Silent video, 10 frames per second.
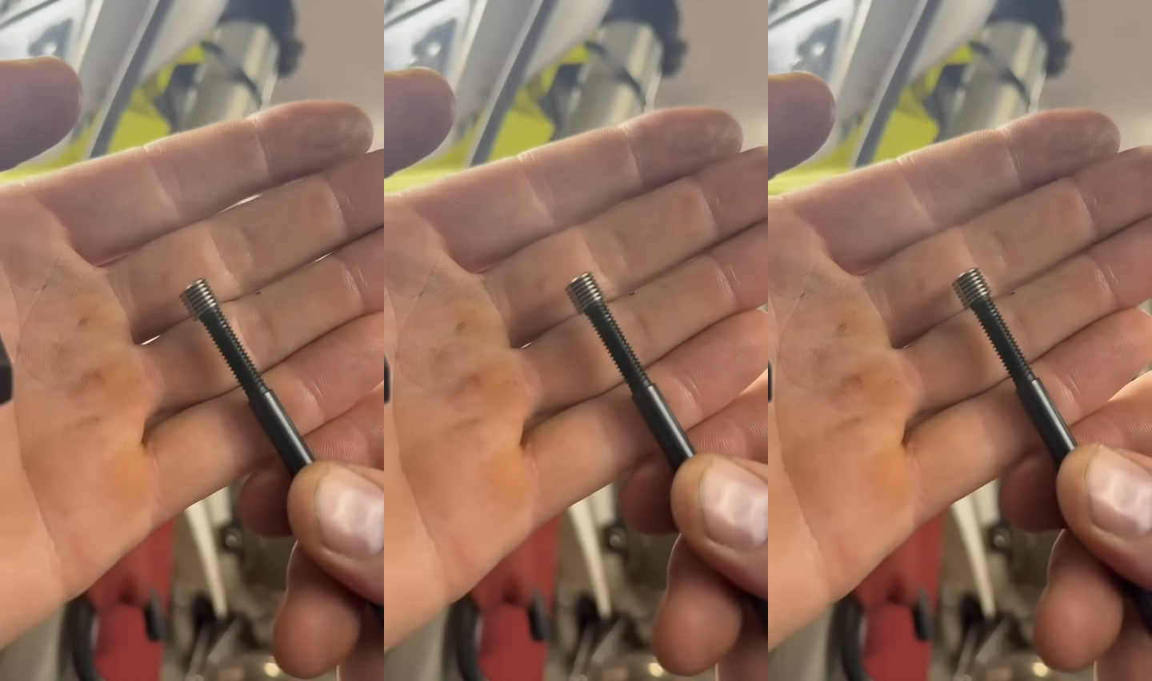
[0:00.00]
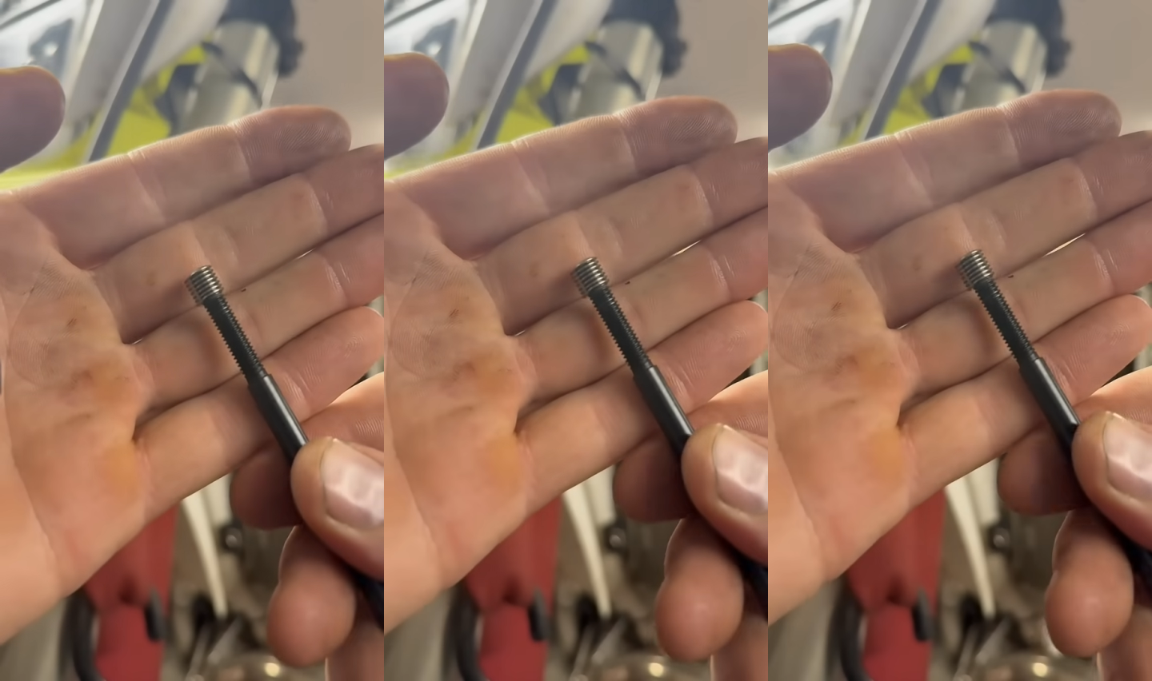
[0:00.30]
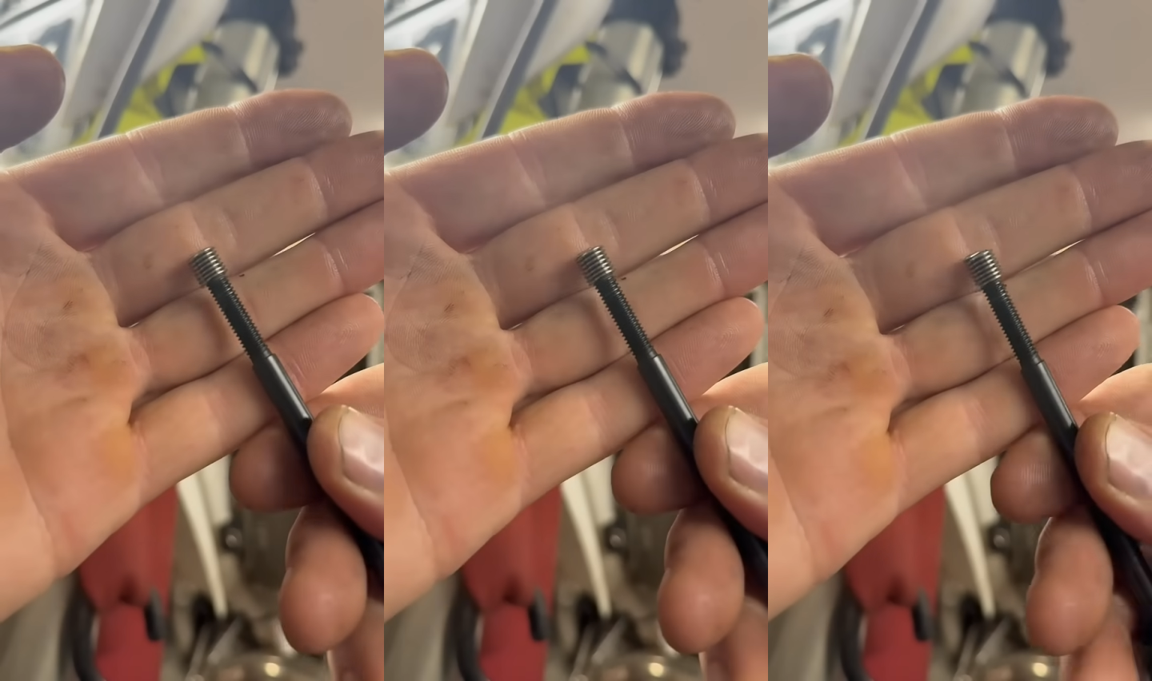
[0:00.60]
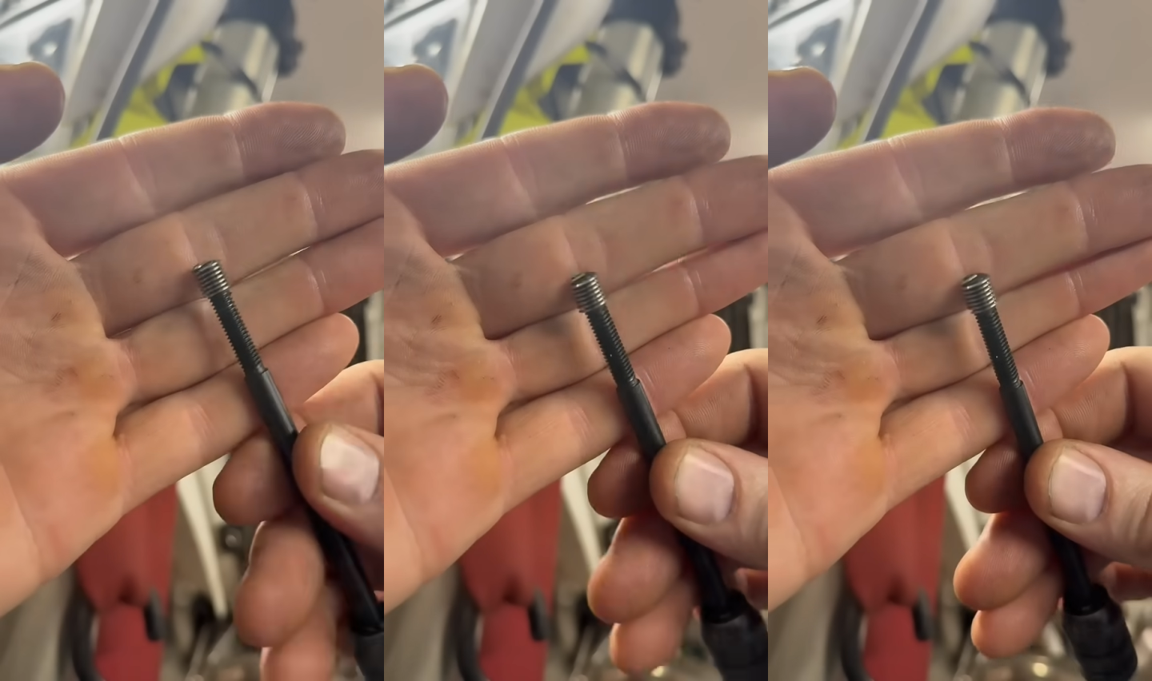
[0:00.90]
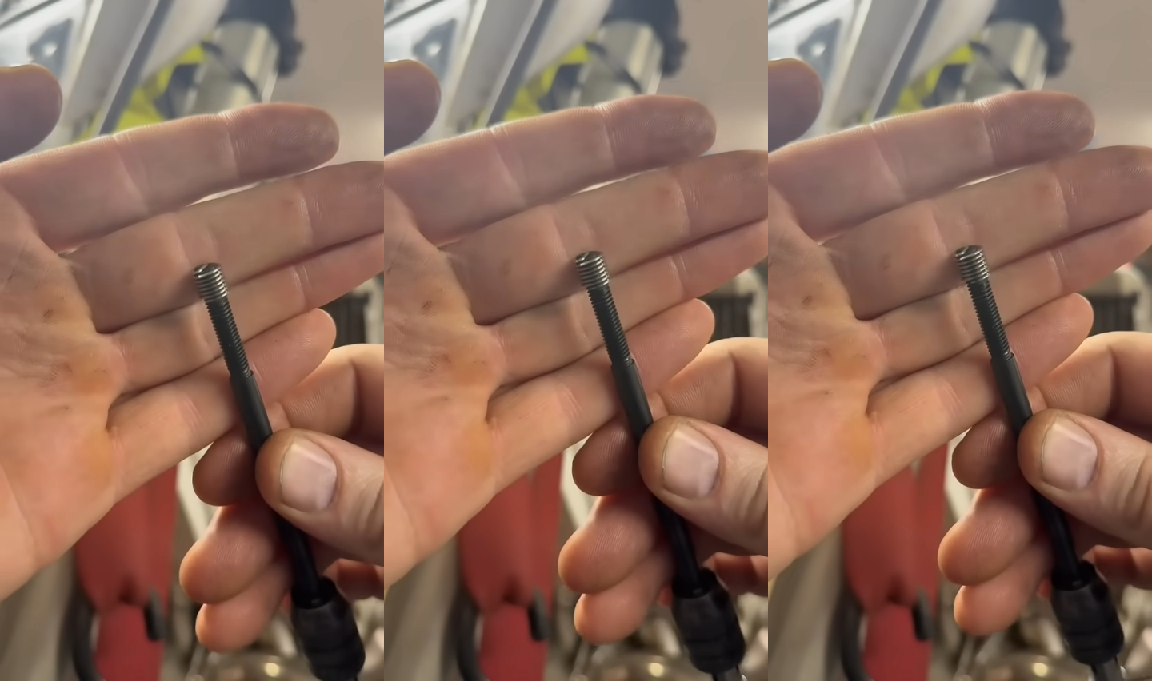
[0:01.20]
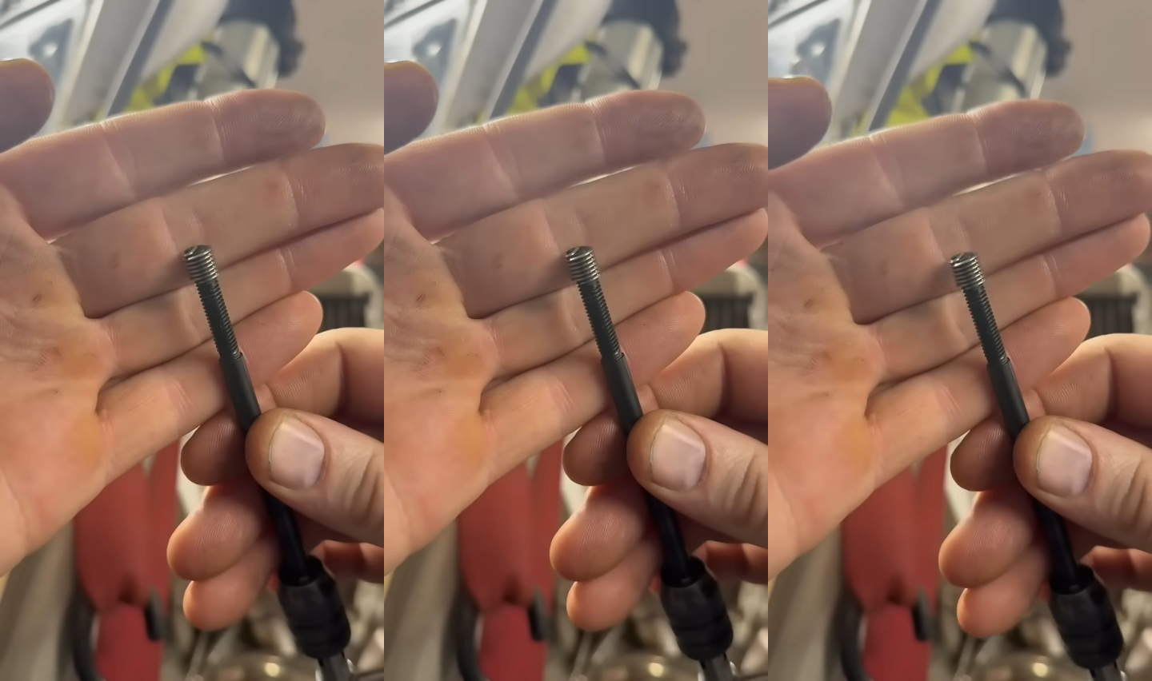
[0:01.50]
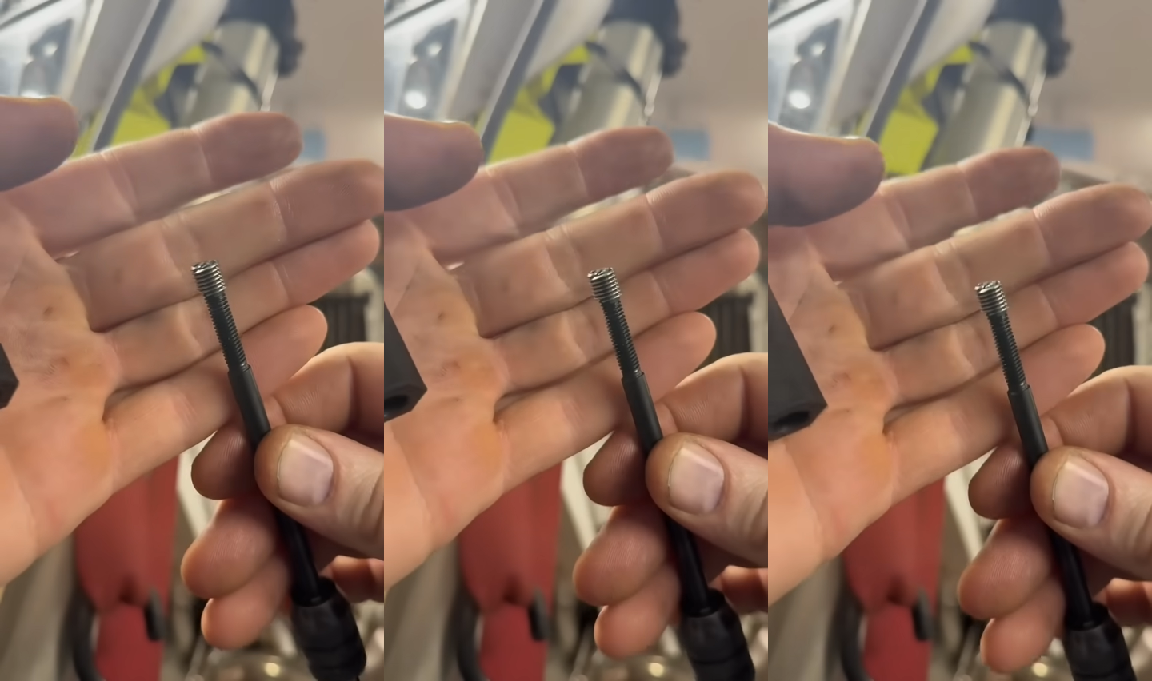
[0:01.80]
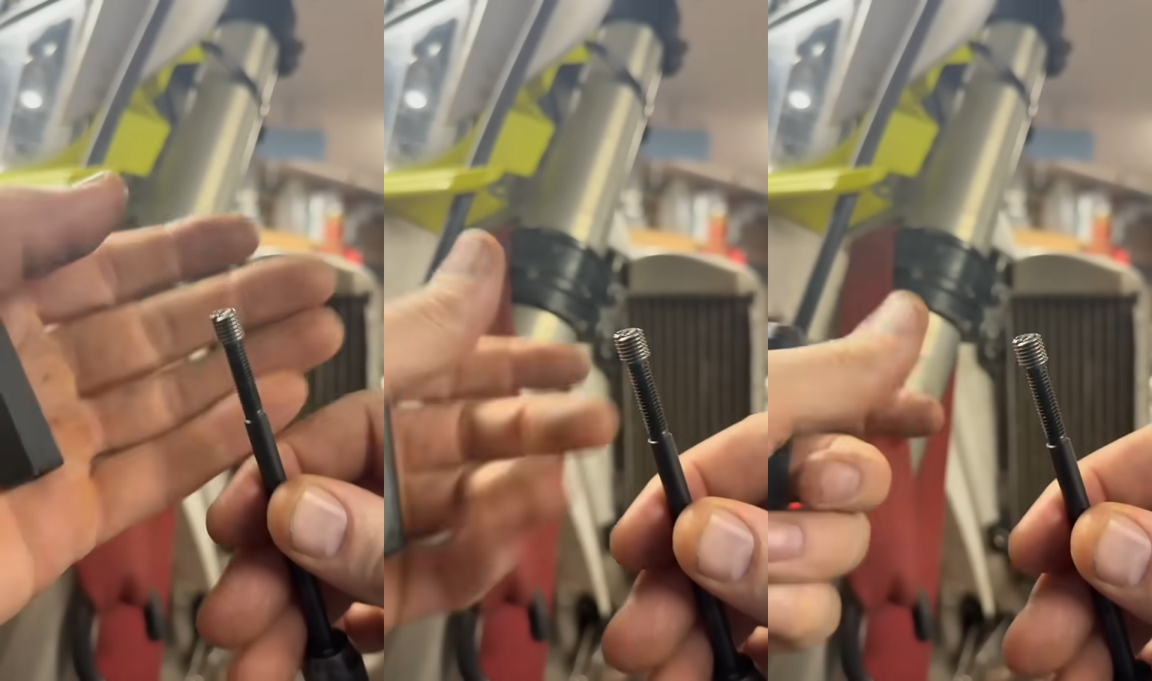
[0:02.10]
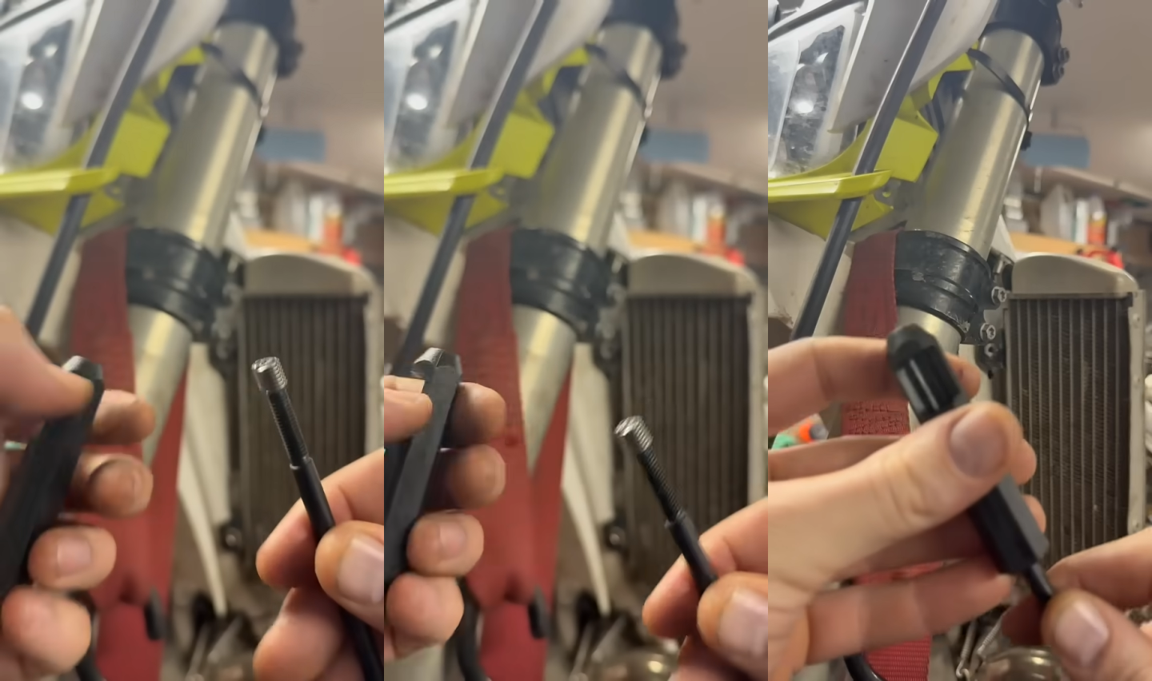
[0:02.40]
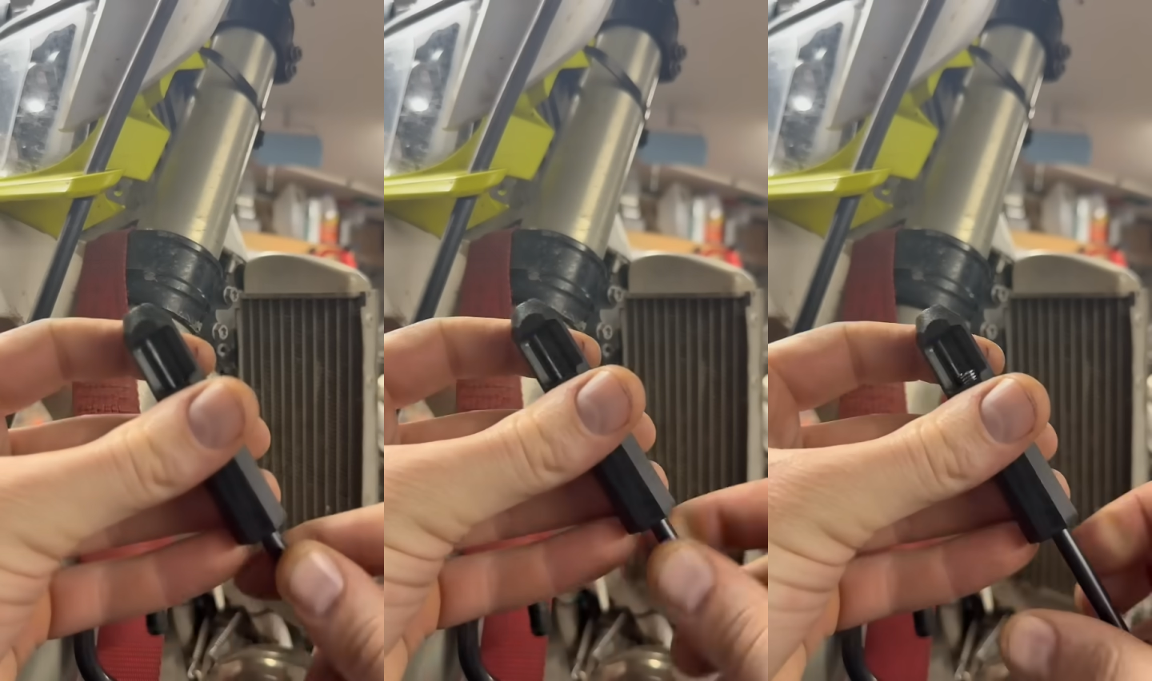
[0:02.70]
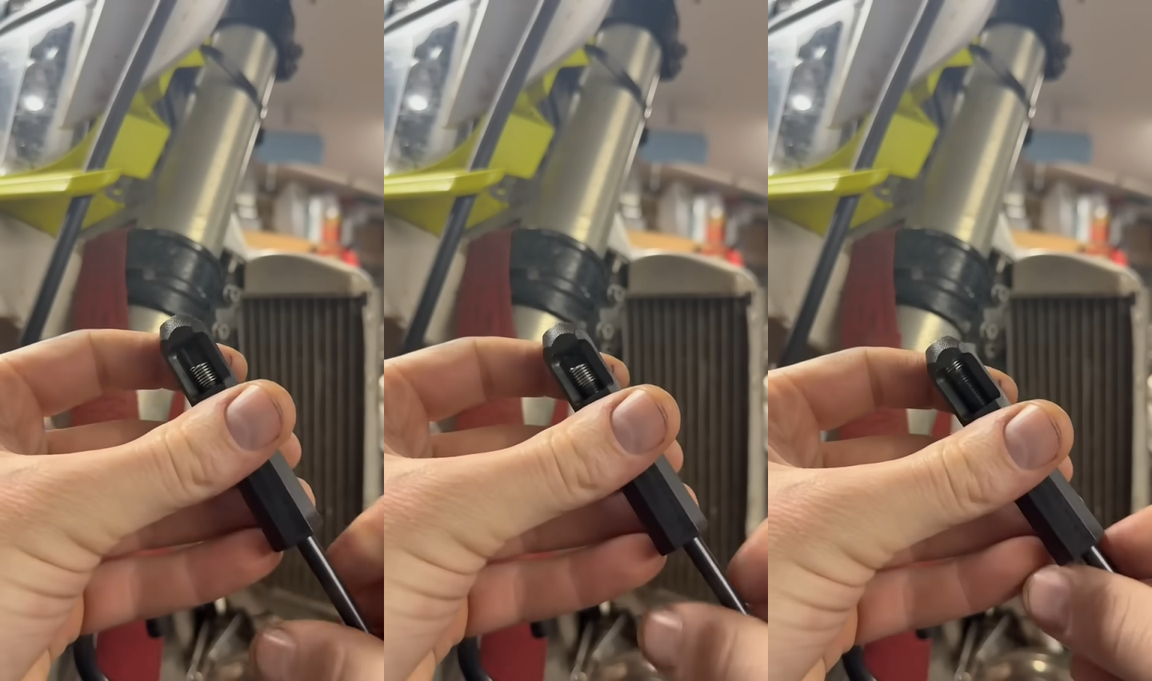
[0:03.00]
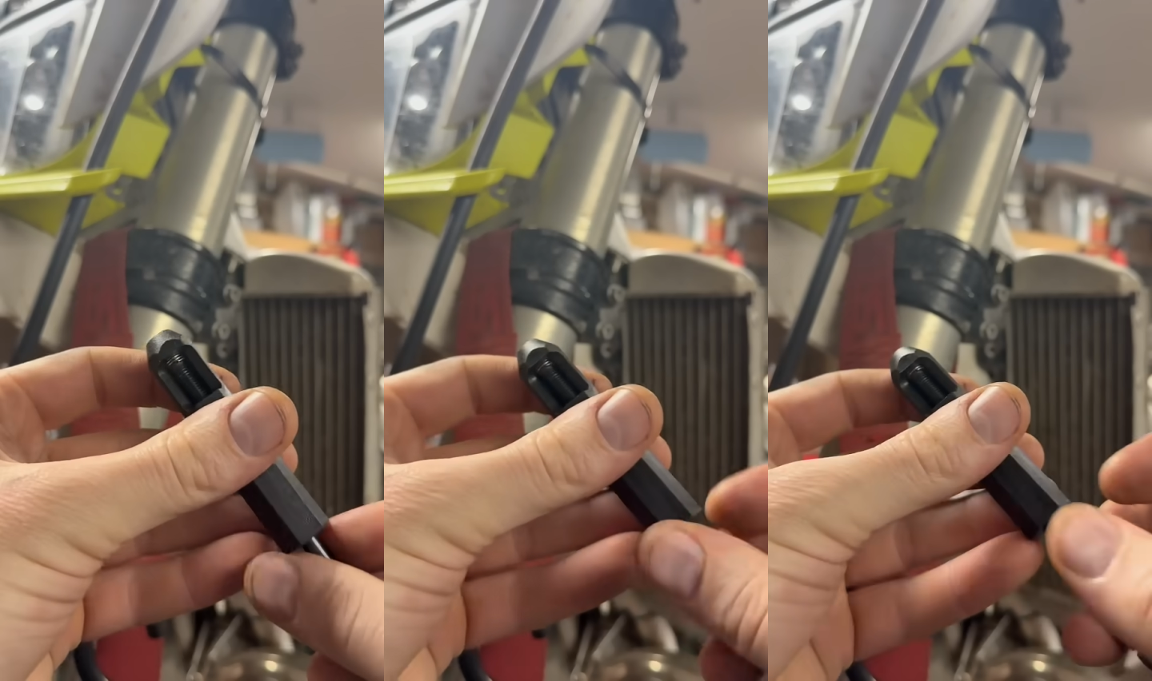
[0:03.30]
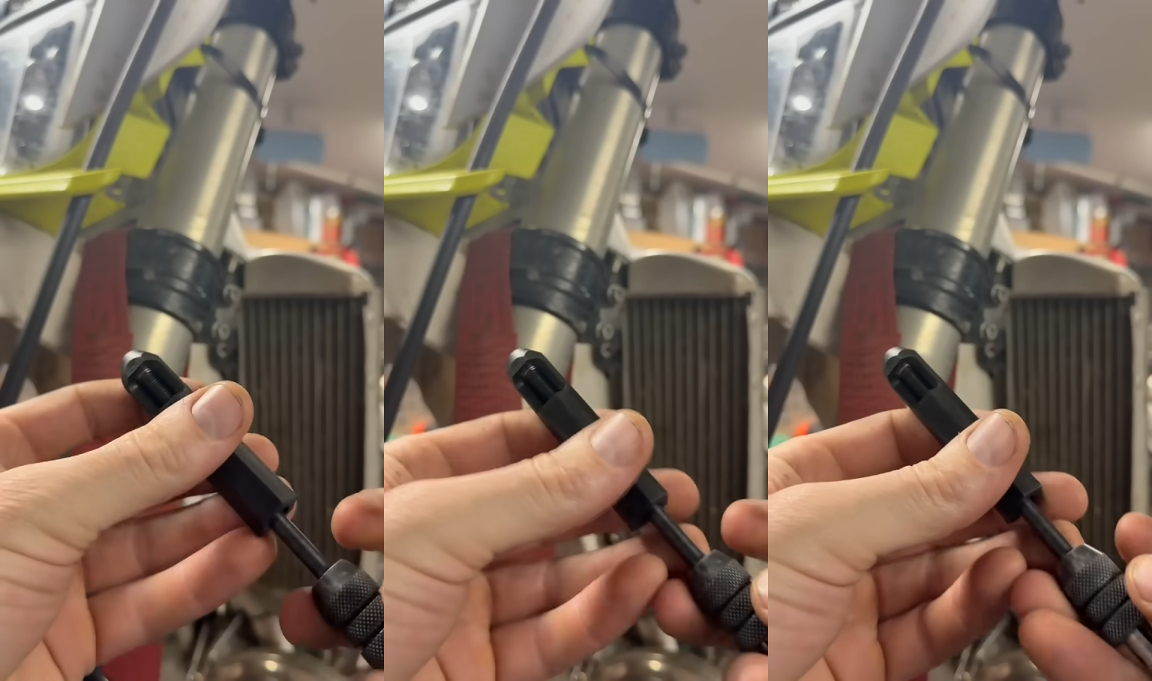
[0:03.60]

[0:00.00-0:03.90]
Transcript: Nobody's mouth can be seen.